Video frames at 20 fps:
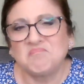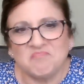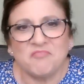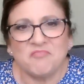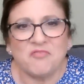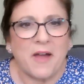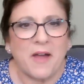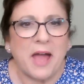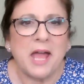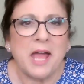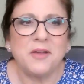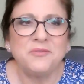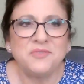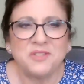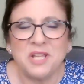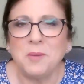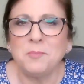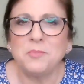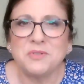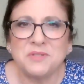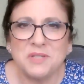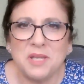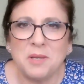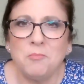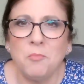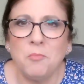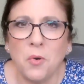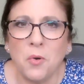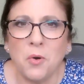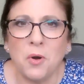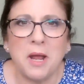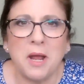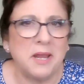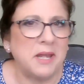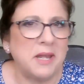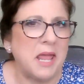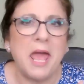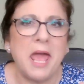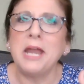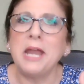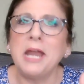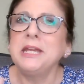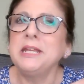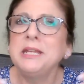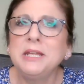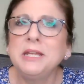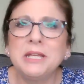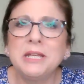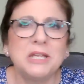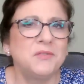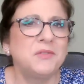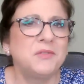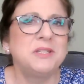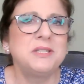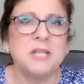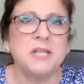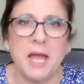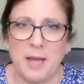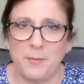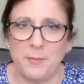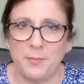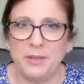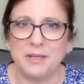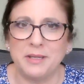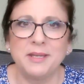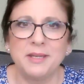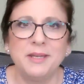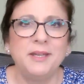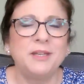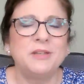5-10% more on any given topic?